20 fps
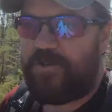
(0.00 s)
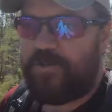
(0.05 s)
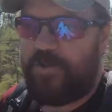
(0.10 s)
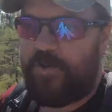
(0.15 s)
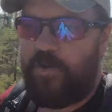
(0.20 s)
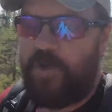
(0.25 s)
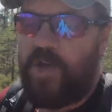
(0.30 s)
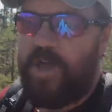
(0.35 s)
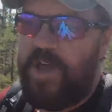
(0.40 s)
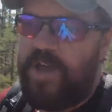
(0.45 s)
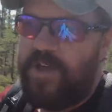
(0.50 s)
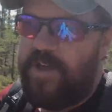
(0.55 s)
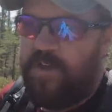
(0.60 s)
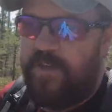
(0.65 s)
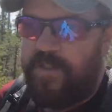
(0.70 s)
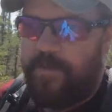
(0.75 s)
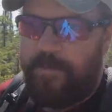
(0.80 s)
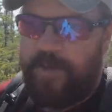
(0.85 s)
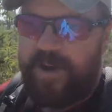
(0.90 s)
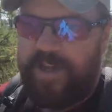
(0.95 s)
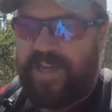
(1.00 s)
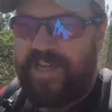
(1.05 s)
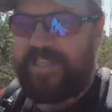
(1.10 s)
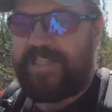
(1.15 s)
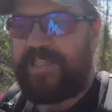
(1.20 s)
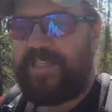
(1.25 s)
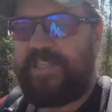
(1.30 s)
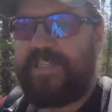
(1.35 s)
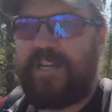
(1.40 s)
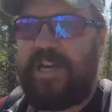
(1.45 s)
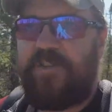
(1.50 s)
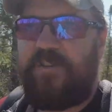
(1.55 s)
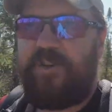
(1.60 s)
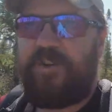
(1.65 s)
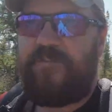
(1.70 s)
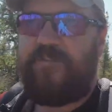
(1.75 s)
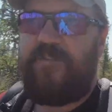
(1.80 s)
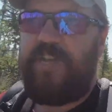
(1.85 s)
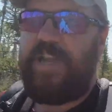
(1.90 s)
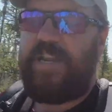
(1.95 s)
So the bug gets these on their
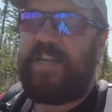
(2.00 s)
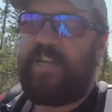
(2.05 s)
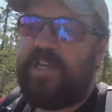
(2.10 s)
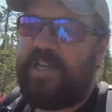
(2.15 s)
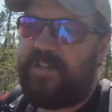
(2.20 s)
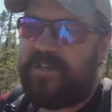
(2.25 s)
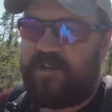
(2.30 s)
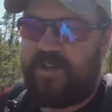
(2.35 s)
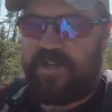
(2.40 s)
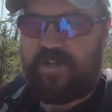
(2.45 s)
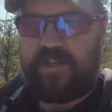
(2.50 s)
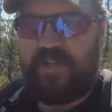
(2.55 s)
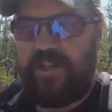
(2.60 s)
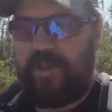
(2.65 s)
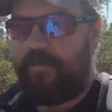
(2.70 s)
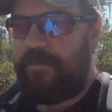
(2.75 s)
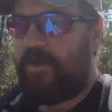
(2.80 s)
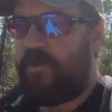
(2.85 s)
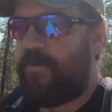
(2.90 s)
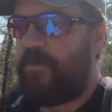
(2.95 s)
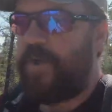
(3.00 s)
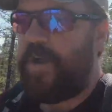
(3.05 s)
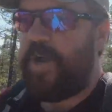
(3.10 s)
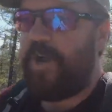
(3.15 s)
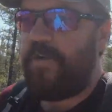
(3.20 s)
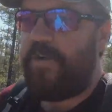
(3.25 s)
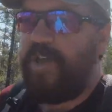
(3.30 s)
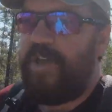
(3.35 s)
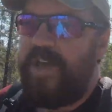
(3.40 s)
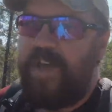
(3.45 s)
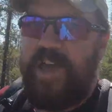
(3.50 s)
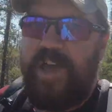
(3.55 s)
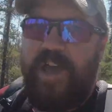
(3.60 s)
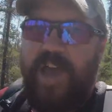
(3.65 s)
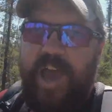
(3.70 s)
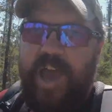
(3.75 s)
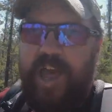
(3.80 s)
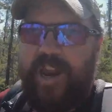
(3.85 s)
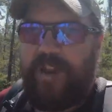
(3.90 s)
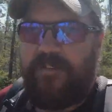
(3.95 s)
feet, starts slipping around,
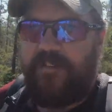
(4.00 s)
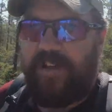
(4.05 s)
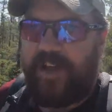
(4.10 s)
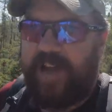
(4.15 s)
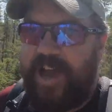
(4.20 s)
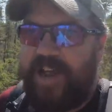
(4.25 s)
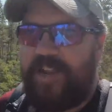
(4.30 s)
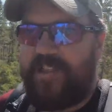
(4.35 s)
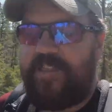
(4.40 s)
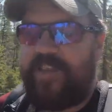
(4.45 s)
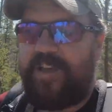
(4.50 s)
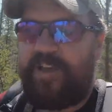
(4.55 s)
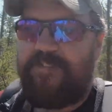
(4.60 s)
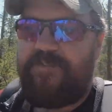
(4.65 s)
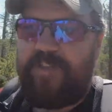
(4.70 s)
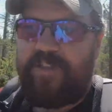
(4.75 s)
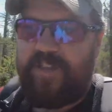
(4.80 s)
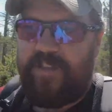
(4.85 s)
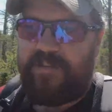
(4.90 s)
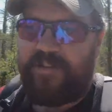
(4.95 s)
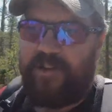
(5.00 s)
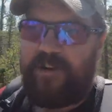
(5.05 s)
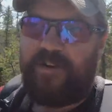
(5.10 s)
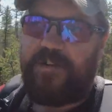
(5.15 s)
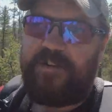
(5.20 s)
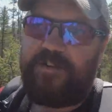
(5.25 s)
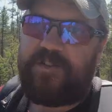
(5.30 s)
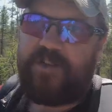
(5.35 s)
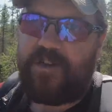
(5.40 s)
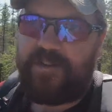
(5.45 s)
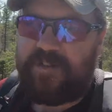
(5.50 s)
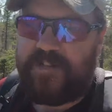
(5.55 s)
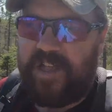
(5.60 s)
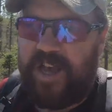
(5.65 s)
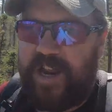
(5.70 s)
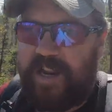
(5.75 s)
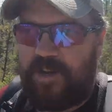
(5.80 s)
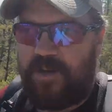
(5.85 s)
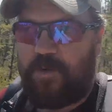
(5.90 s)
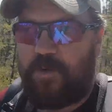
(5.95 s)
and if you kind of think of it, they start
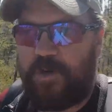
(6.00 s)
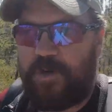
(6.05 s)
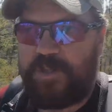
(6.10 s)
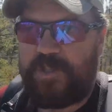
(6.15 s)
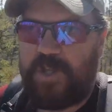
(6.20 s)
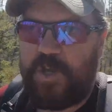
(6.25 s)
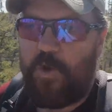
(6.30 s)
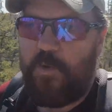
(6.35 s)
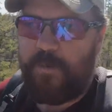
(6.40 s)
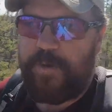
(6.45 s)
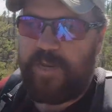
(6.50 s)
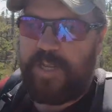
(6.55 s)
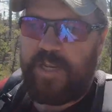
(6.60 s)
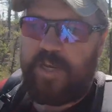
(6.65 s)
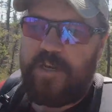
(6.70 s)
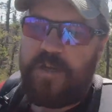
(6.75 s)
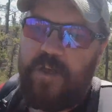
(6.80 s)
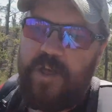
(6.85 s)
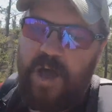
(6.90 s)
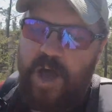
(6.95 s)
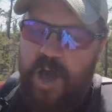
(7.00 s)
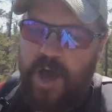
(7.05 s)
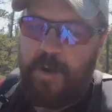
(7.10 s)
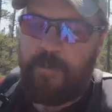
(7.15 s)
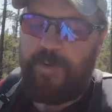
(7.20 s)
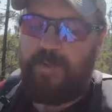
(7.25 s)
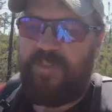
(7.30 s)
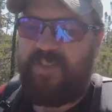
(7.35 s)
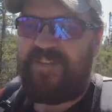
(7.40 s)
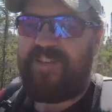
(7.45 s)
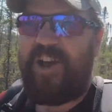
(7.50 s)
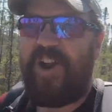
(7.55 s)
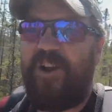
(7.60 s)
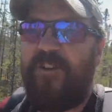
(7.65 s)
sliding towards the opening, and these